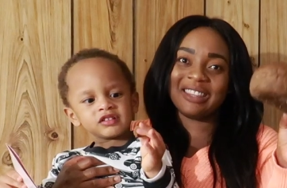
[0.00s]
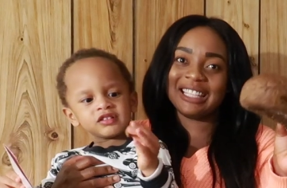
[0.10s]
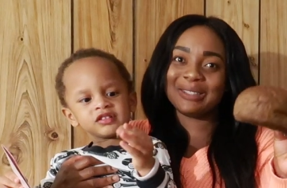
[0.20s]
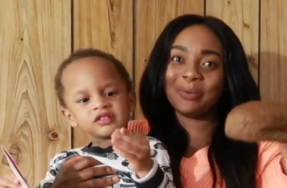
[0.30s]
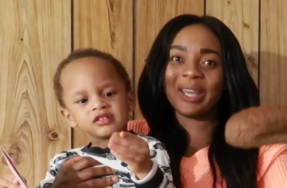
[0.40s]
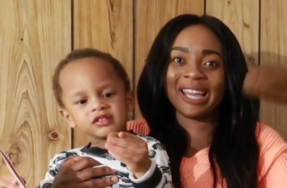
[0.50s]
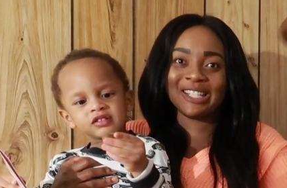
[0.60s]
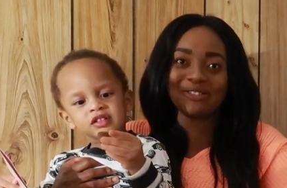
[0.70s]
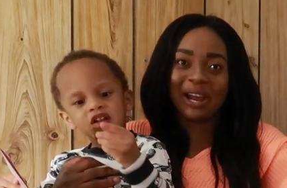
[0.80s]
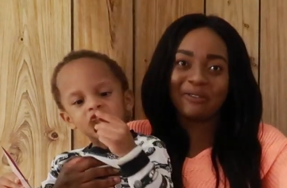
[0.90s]
Speaker 1: of this, we can
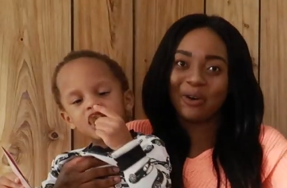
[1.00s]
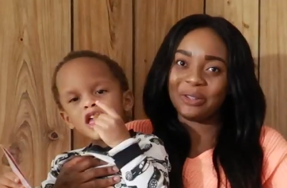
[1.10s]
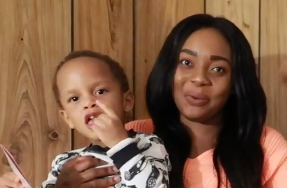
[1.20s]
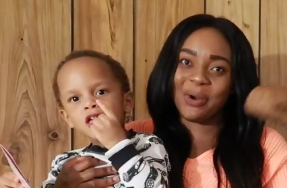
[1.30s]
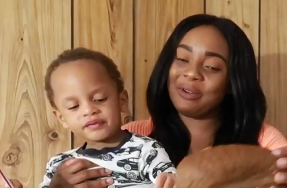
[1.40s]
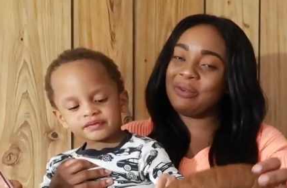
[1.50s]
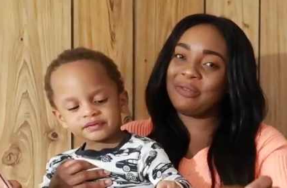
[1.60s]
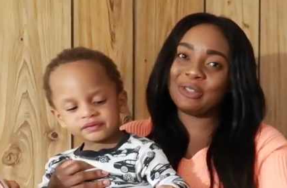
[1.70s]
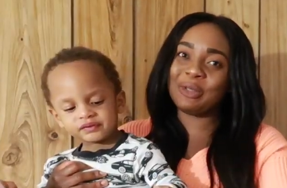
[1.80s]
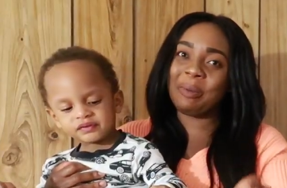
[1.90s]
drive all the way for
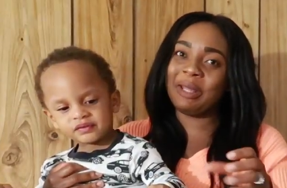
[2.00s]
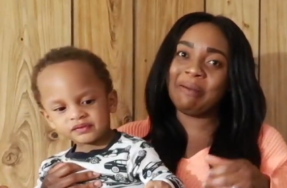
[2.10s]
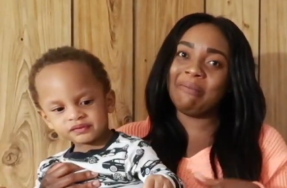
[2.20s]
so many